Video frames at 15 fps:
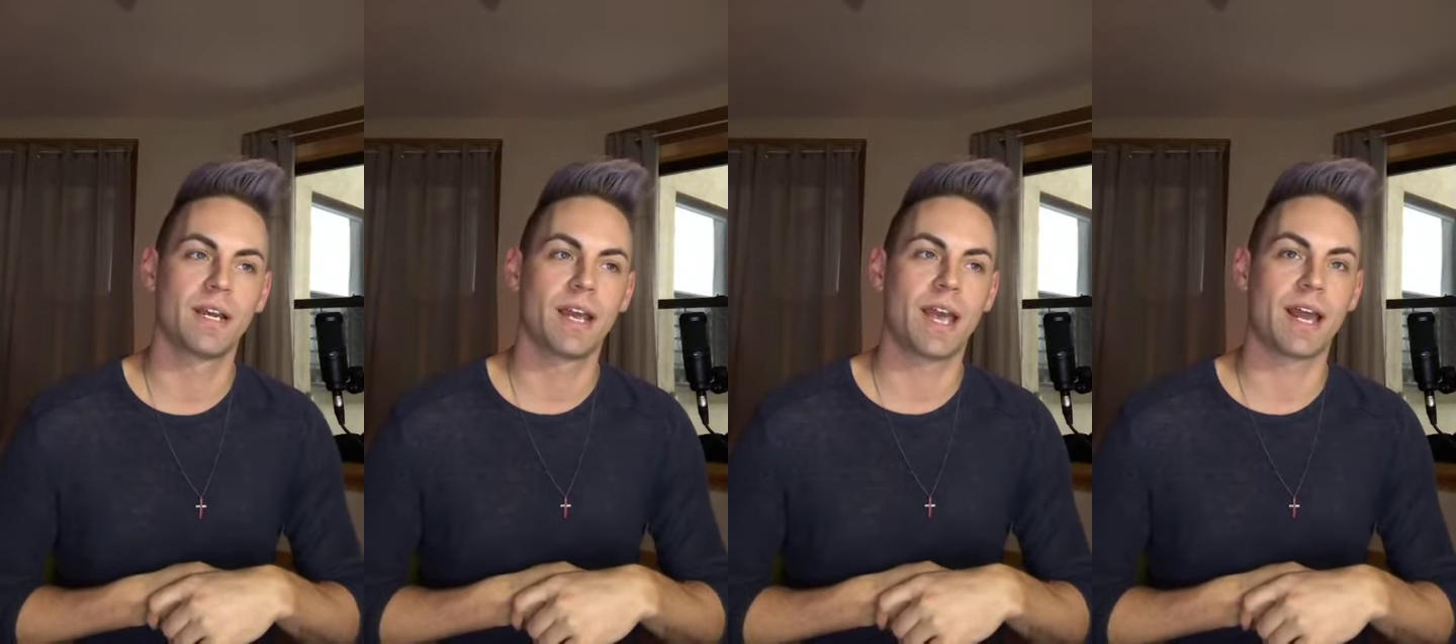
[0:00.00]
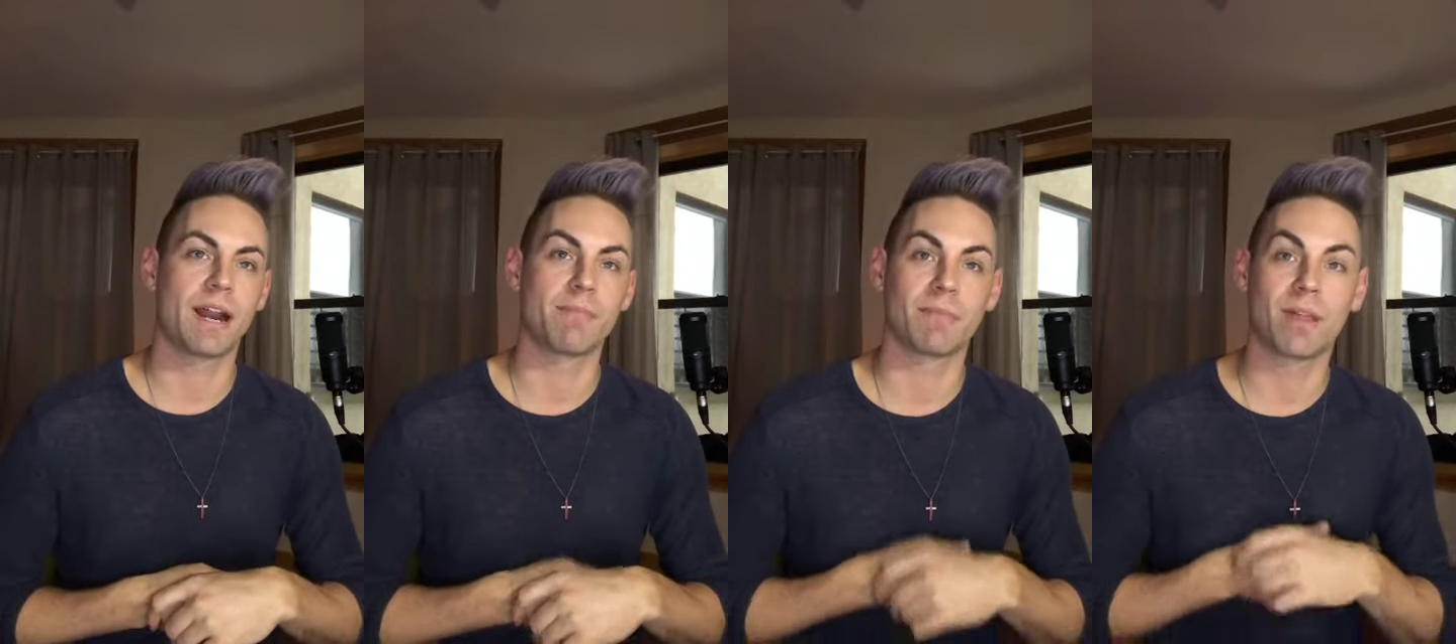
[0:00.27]

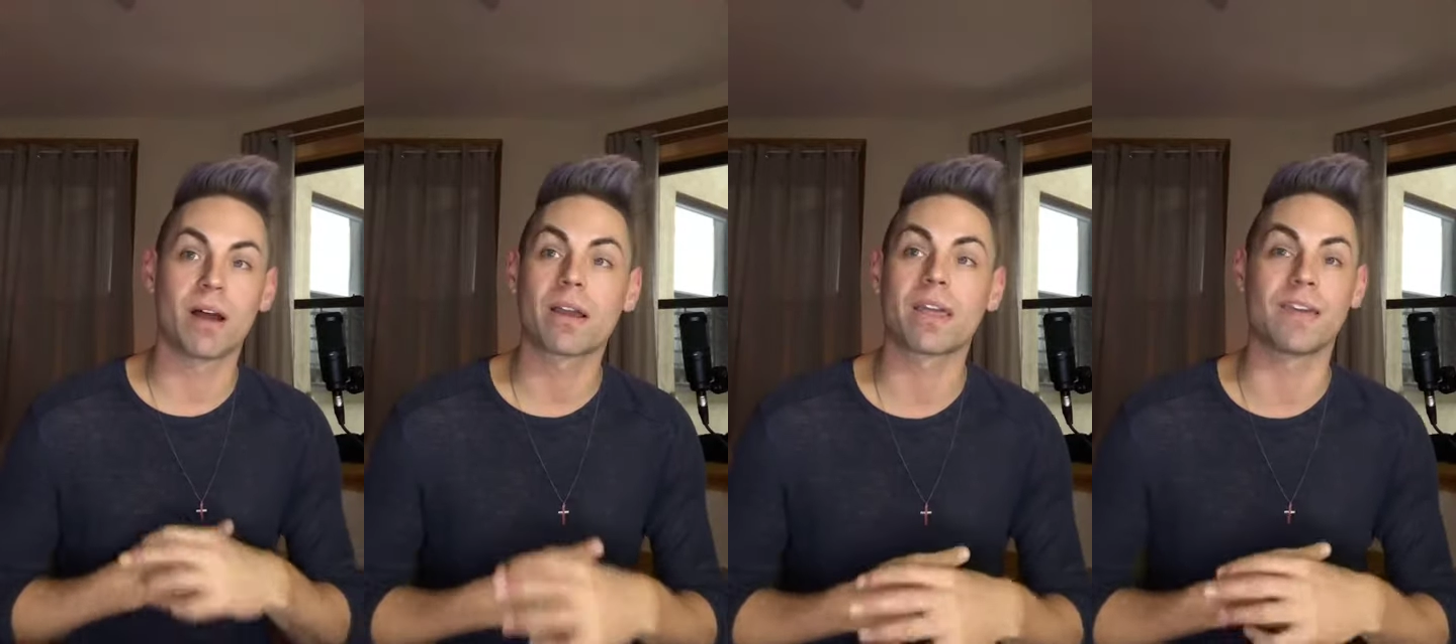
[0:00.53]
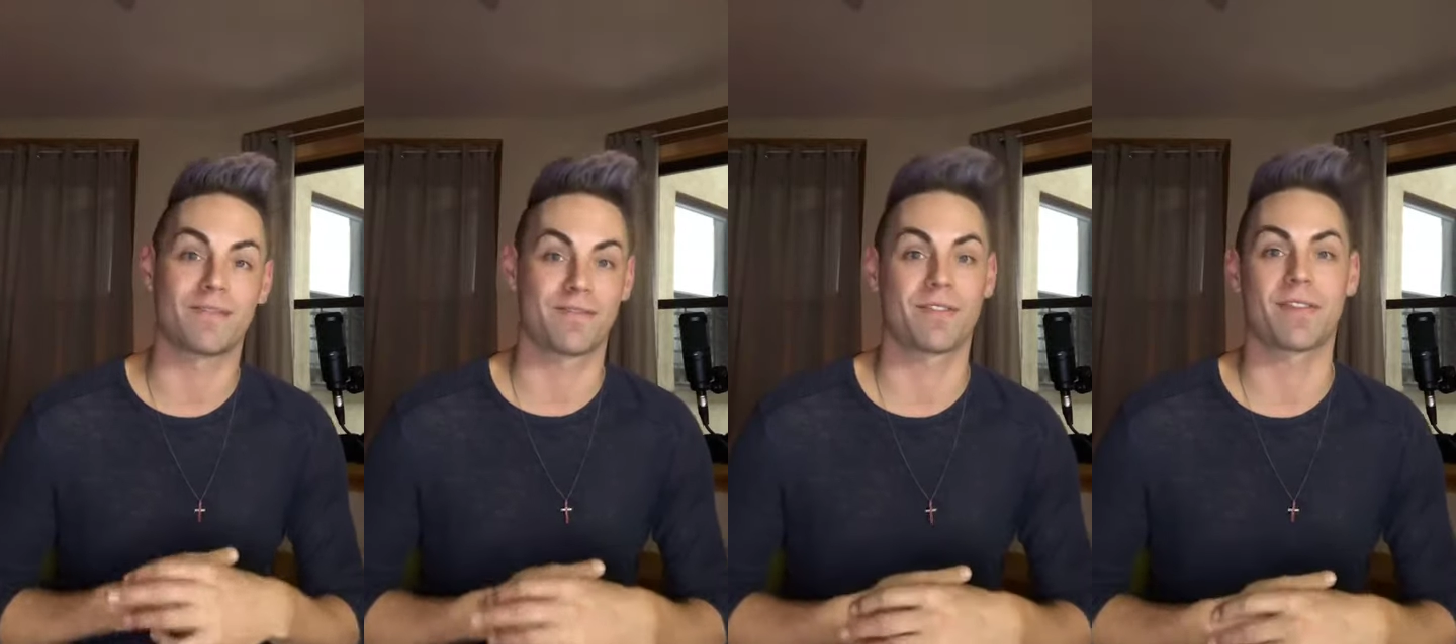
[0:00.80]
And I'm
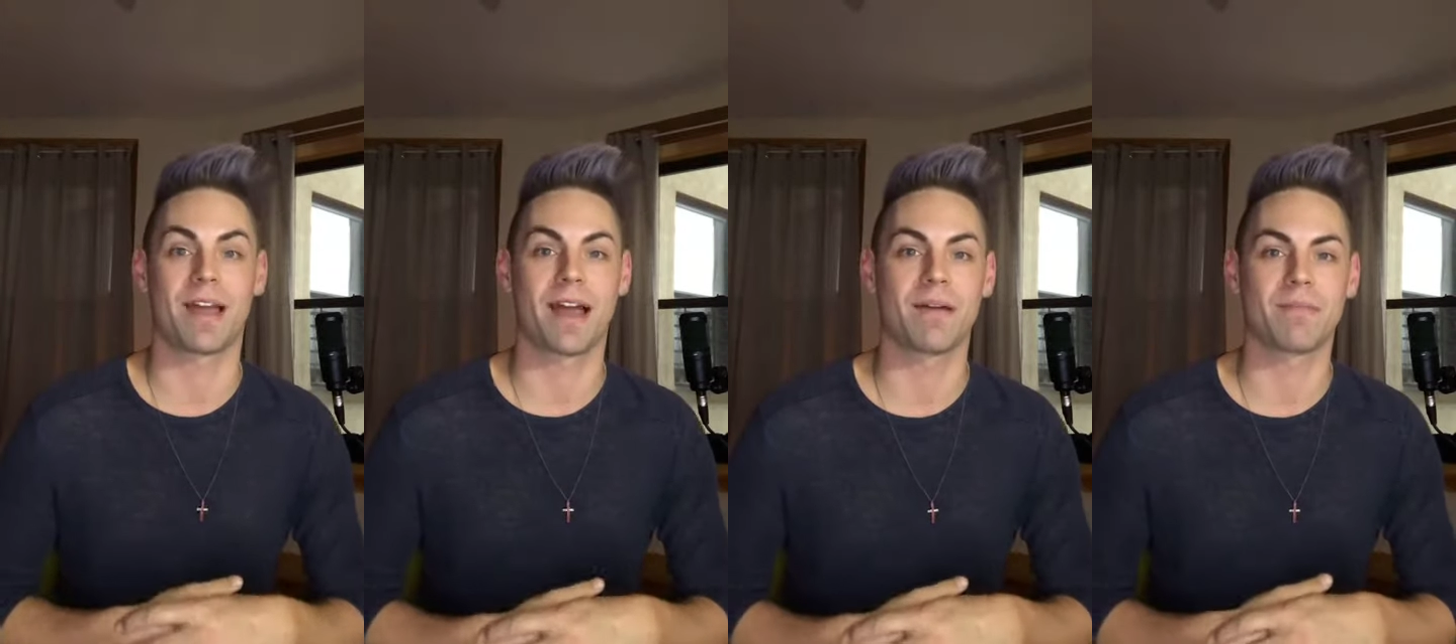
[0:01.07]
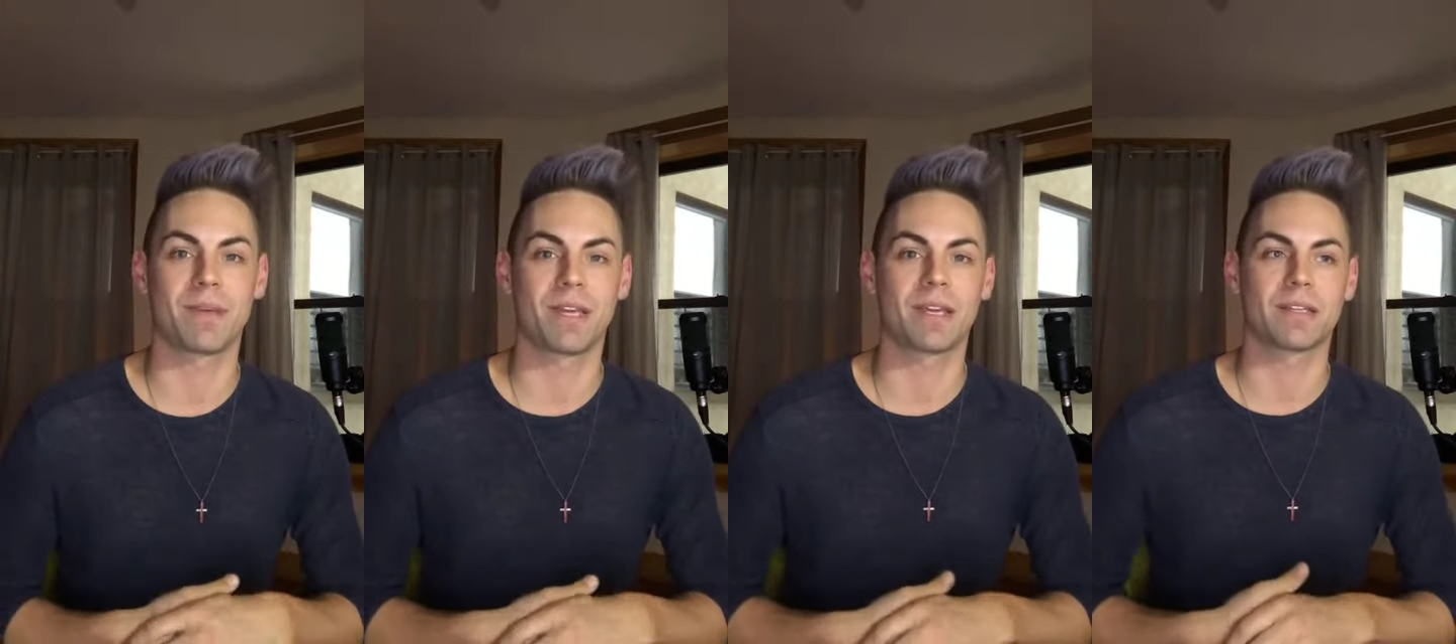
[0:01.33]
lucky for
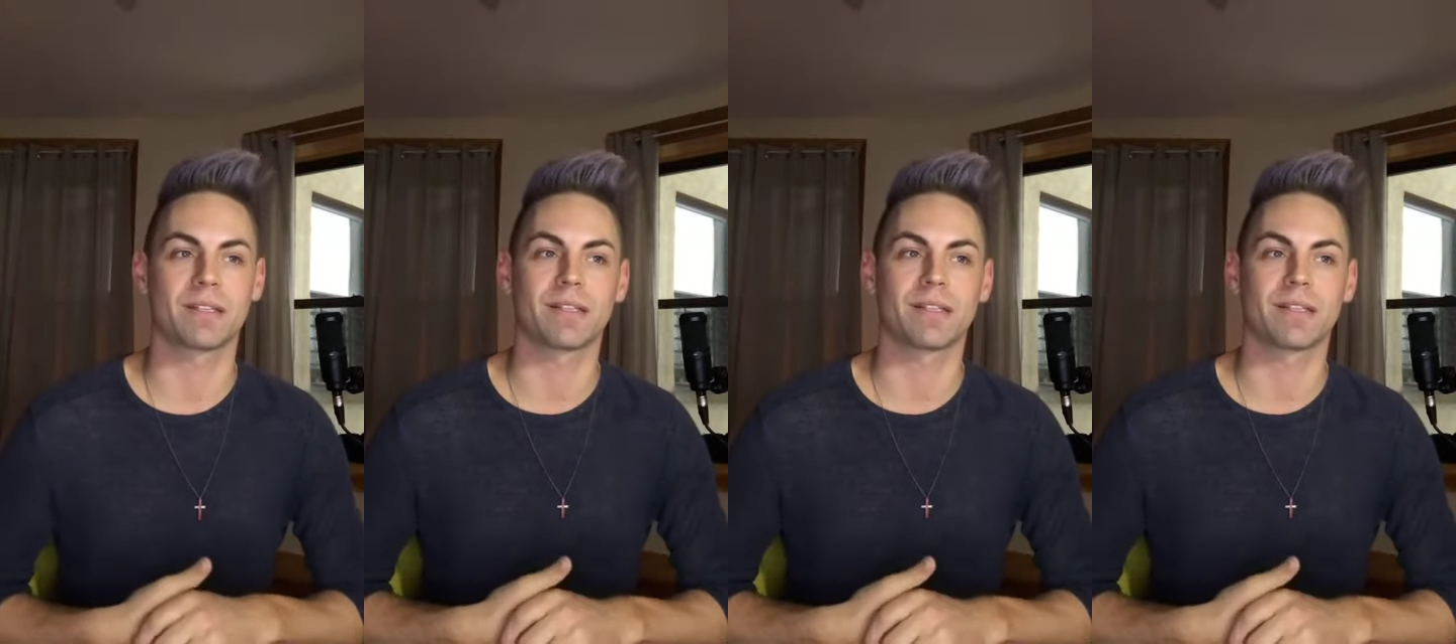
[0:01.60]
that, because a